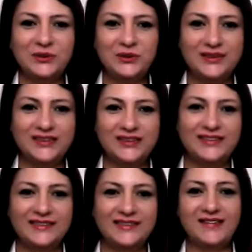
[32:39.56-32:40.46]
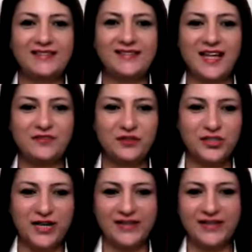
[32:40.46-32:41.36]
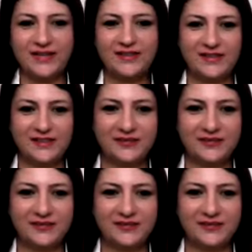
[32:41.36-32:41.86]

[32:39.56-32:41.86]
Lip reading: Cool. Thanks for sharing that.